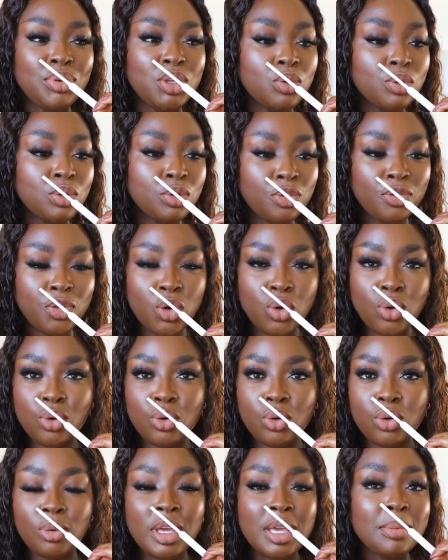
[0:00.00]

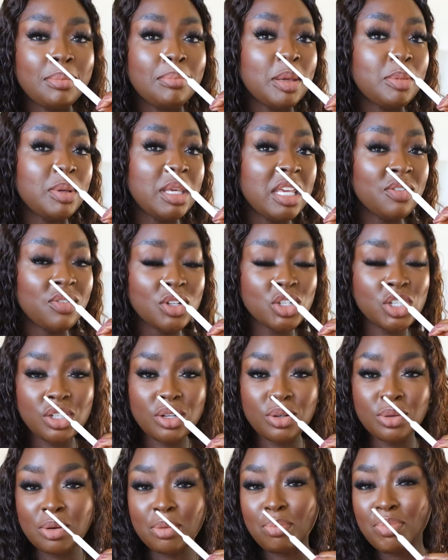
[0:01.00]
beautiful, maybe even to
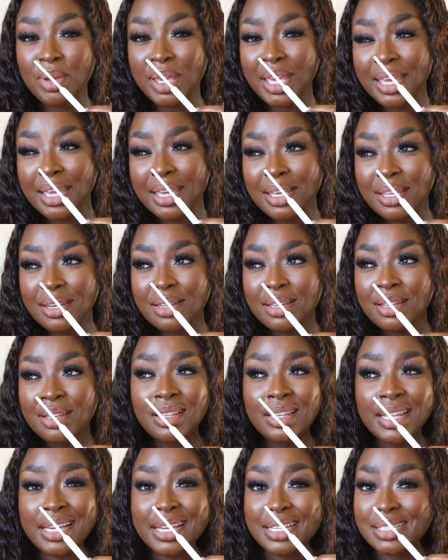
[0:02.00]
go to bed.
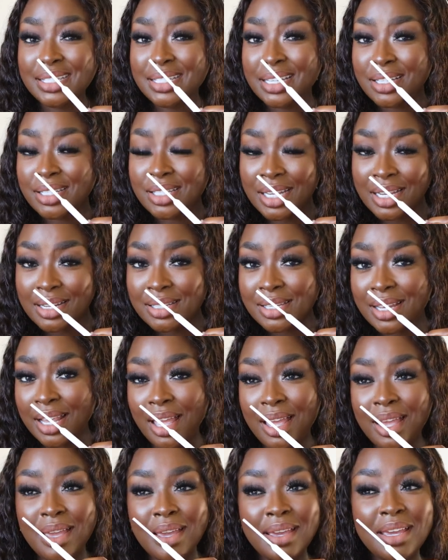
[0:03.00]
Like I said,
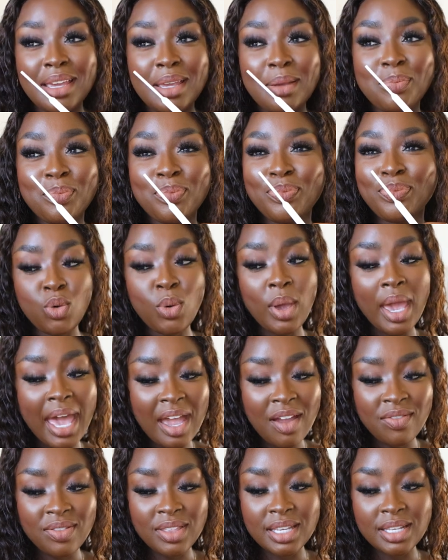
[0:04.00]
daytime. If you
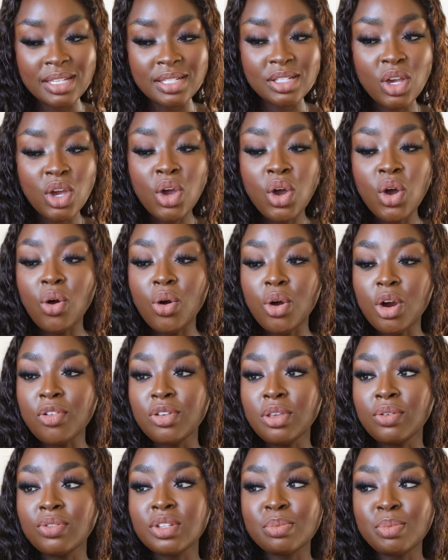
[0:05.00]
have this or
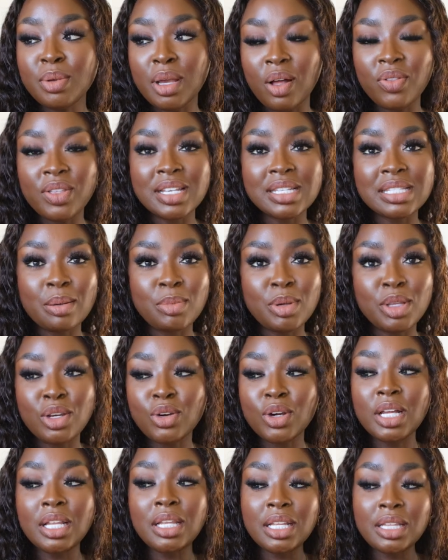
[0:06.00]
if you've smelled this, let me
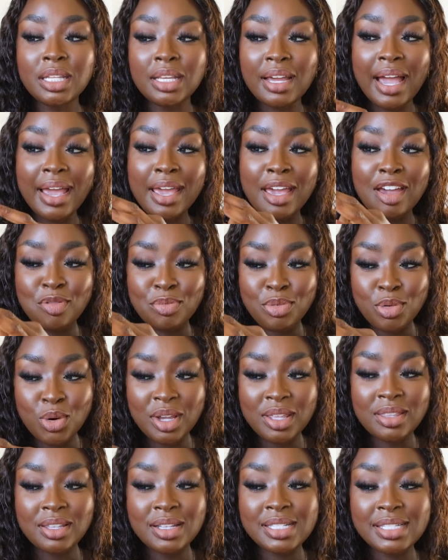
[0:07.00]
know. Clearly I have
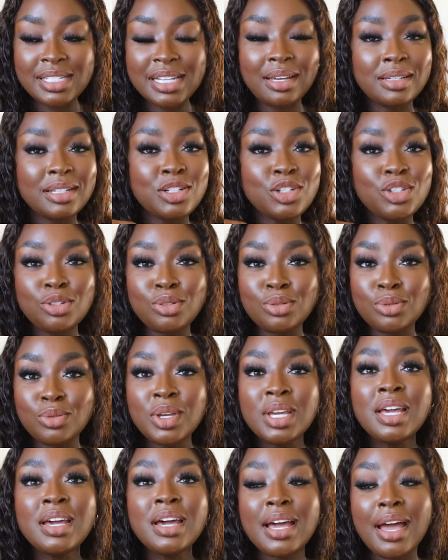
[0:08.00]
broken this down
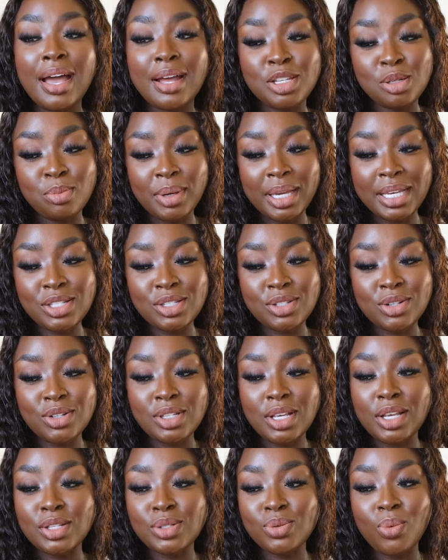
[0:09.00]
into
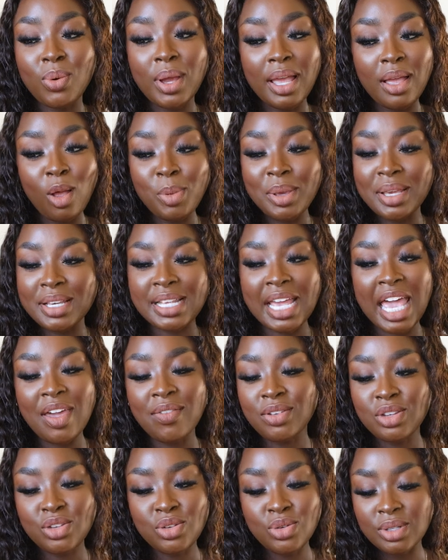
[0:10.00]
atomizers as well, because I
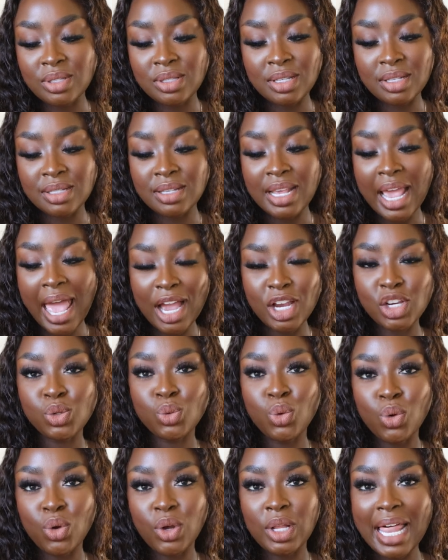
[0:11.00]
haven't used this
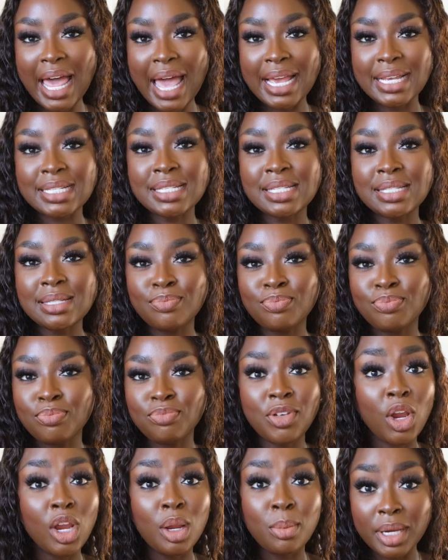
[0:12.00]
actual glass
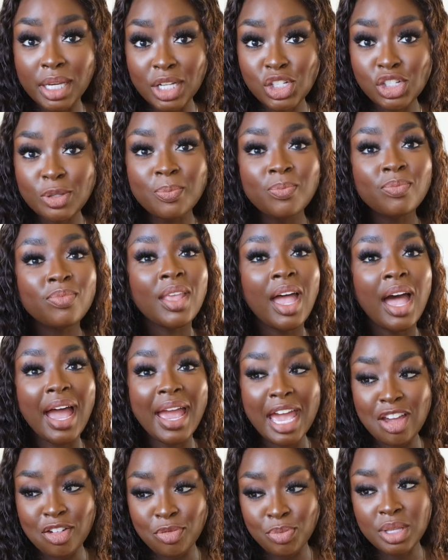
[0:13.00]
very much.
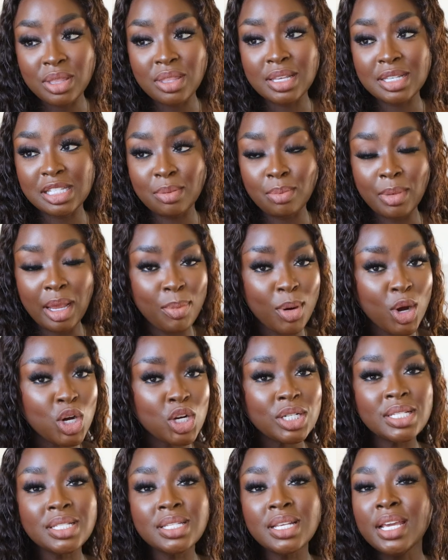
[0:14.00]
I have put this in my
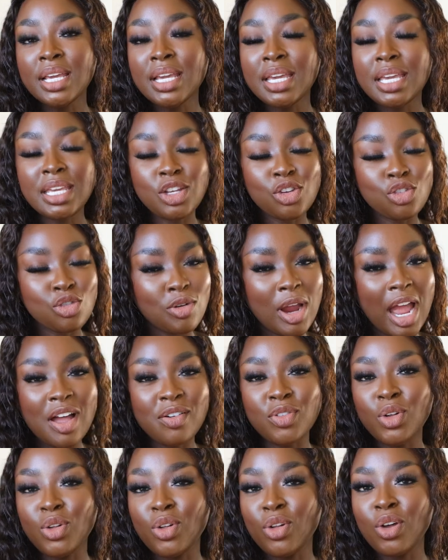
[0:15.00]
purse, in
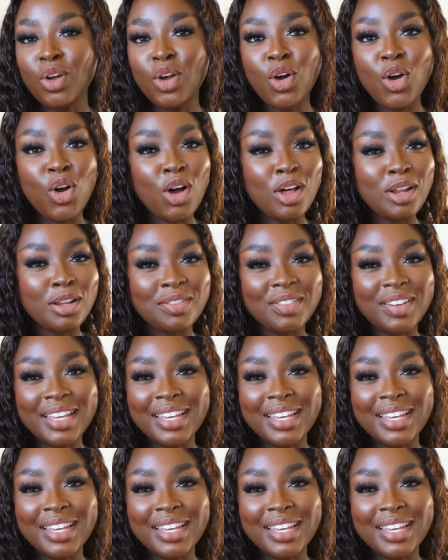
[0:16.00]
travel, all of